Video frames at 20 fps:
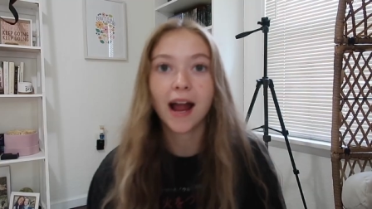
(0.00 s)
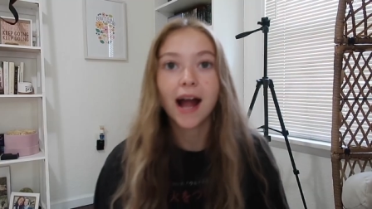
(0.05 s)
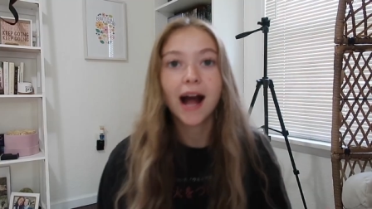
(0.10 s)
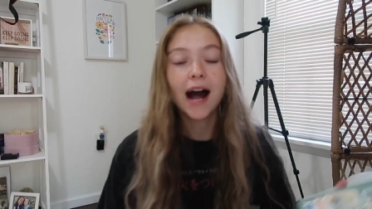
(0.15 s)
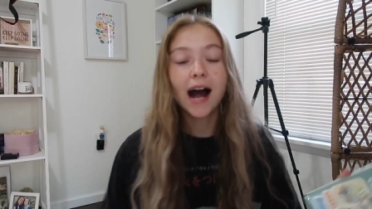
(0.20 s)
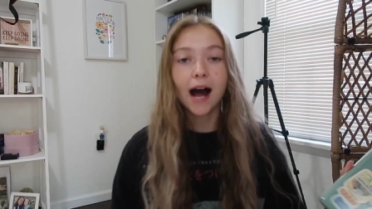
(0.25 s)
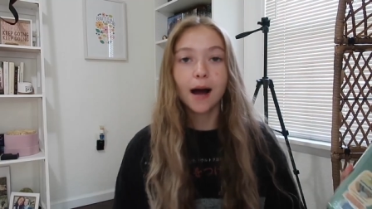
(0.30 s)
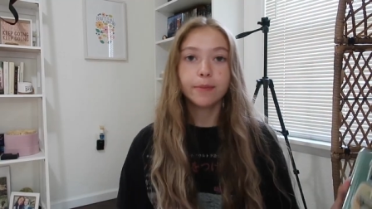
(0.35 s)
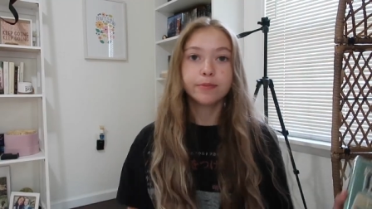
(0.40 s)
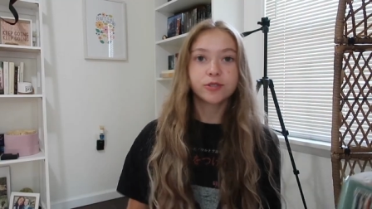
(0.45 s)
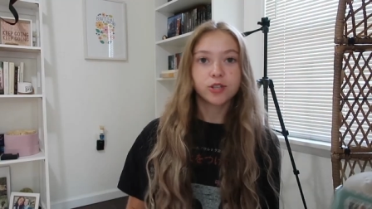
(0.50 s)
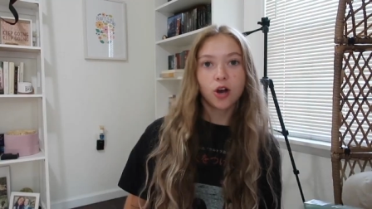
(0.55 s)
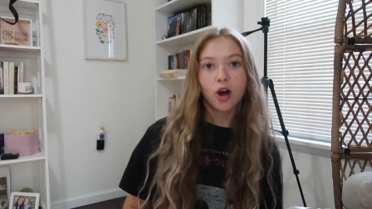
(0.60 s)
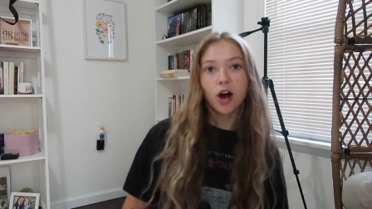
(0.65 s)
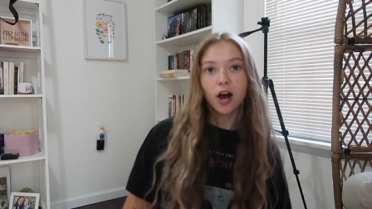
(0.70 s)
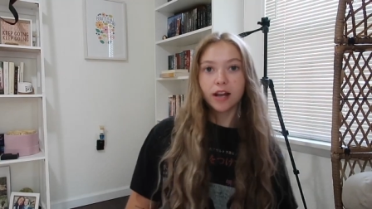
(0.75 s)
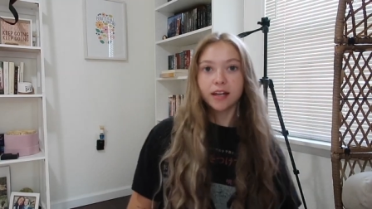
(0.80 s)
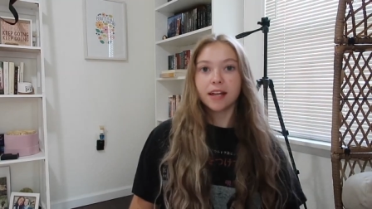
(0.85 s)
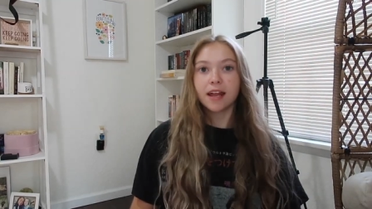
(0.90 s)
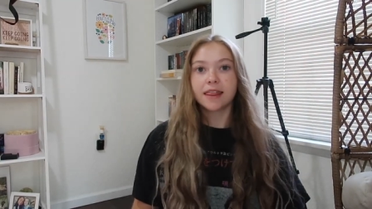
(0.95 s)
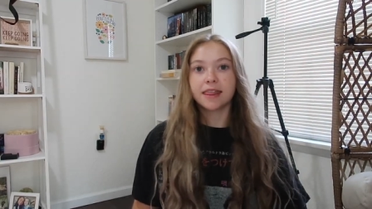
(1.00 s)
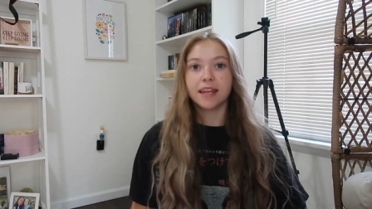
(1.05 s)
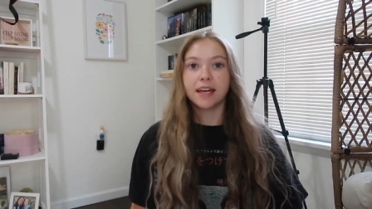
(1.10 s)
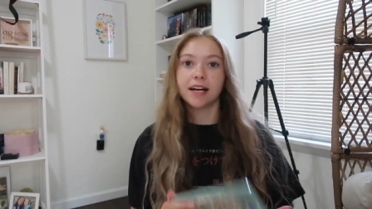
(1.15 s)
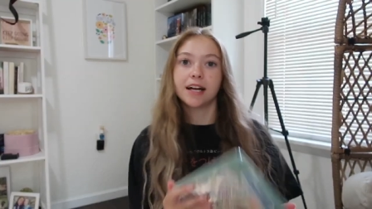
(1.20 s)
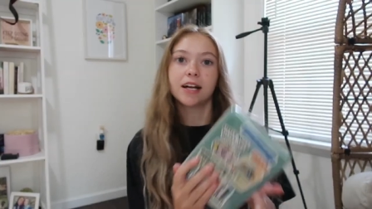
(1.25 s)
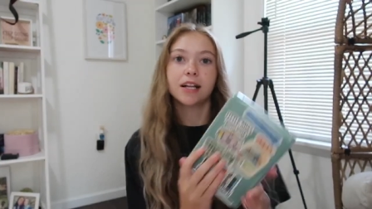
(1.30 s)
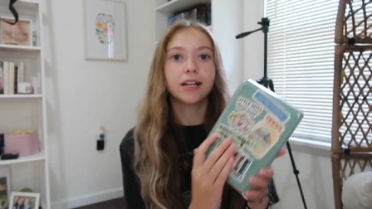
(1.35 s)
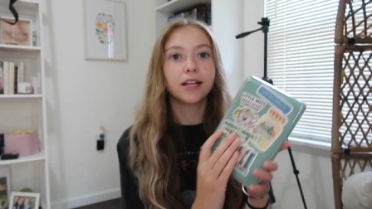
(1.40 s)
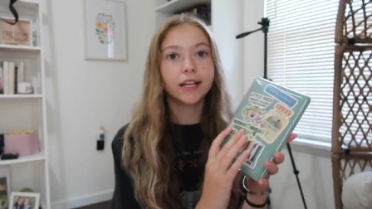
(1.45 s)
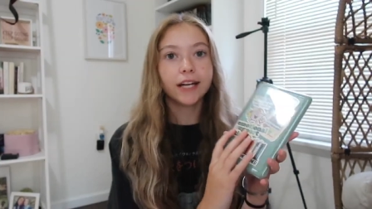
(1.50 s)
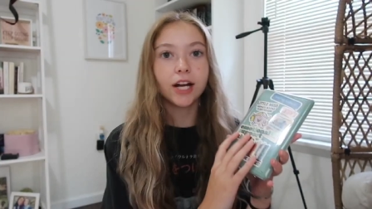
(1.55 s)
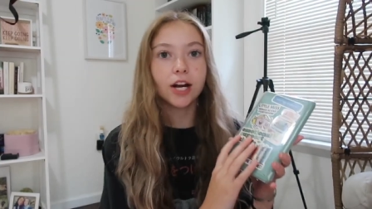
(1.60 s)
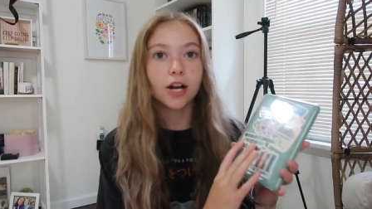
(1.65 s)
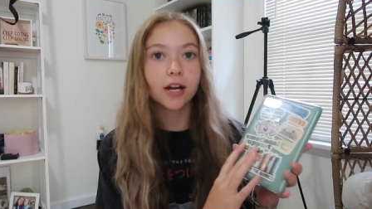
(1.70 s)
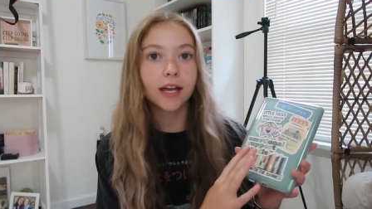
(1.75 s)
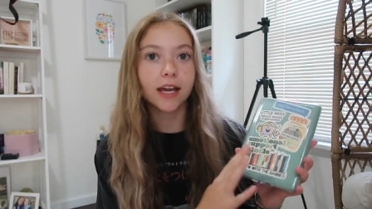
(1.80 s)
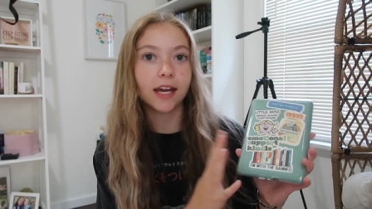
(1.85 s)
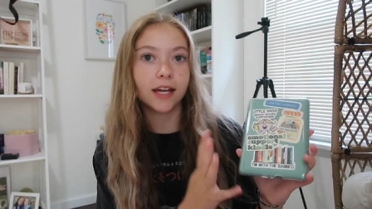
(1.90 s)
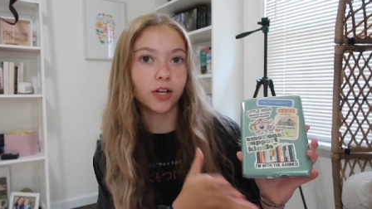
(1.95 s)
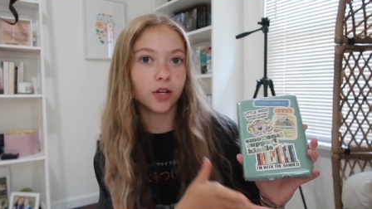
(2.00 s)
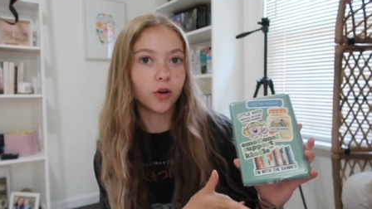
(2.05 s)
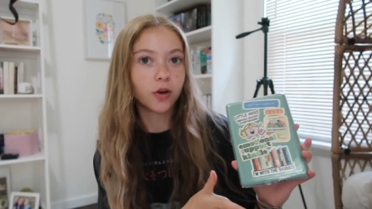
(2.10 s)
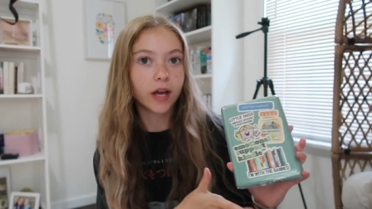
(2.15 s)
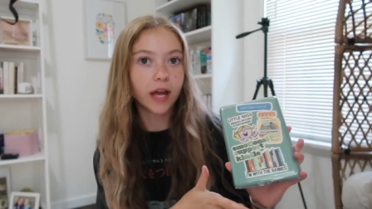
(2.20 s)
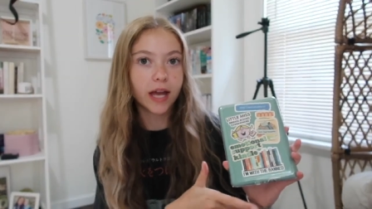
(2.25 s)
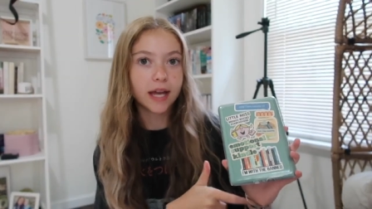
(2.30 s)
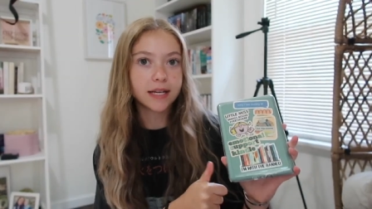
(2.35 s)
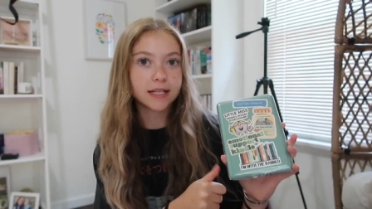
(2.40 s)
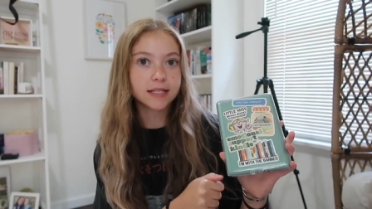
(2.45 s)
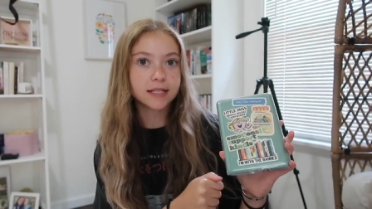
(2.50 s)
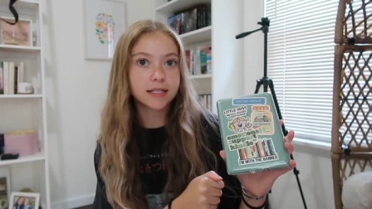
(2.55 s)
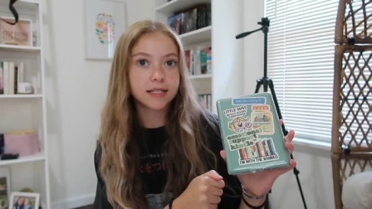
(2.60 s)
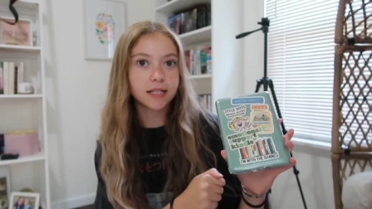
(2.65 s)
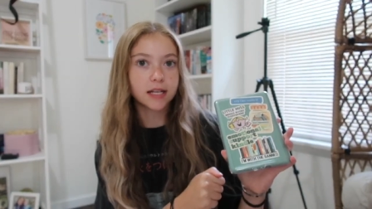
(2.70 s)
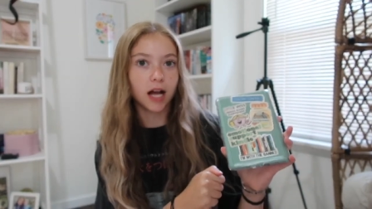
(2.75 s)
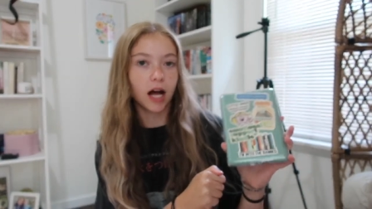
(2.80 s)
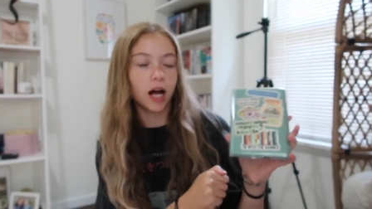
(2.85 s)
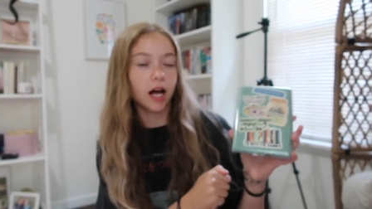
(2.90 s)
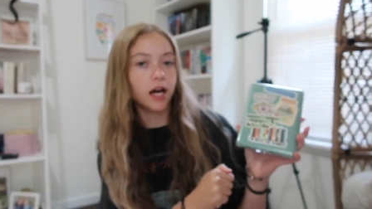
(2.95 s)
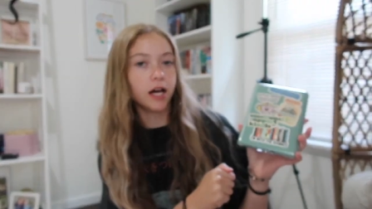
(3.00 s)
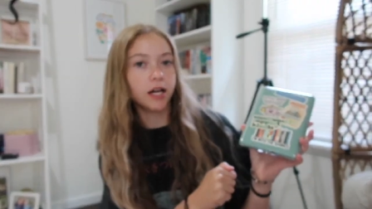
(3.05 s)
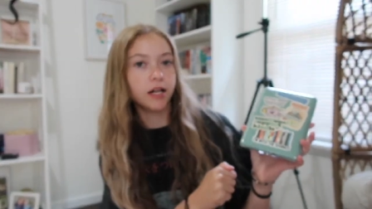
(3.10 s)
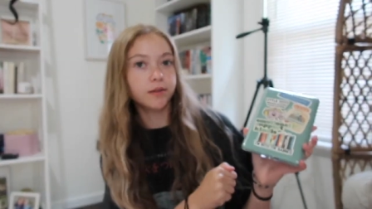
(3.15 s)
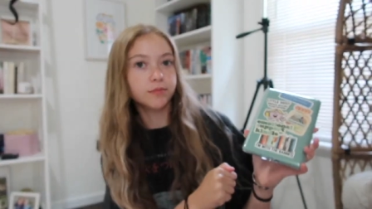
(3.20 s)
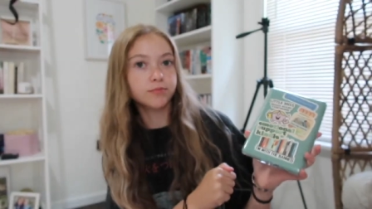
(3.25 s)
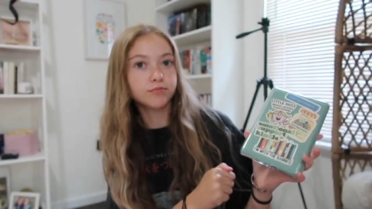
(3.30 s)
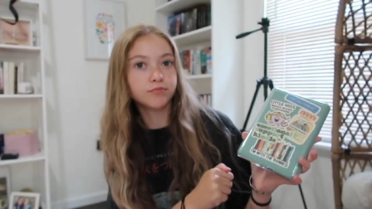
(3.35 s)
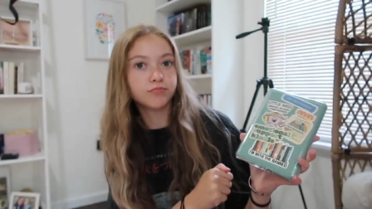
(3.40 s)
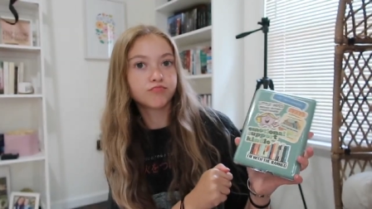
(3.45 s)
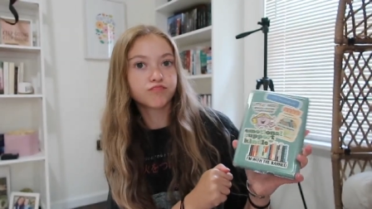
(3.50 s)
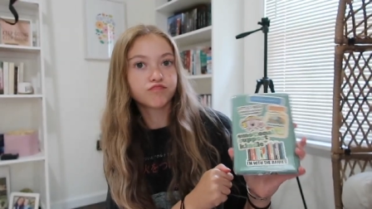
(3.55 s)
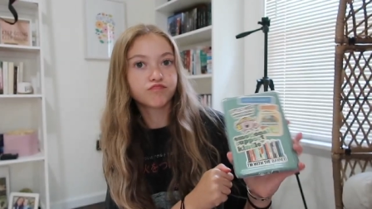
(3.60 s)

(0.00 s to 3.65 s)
hopped on the clear Kindle case um,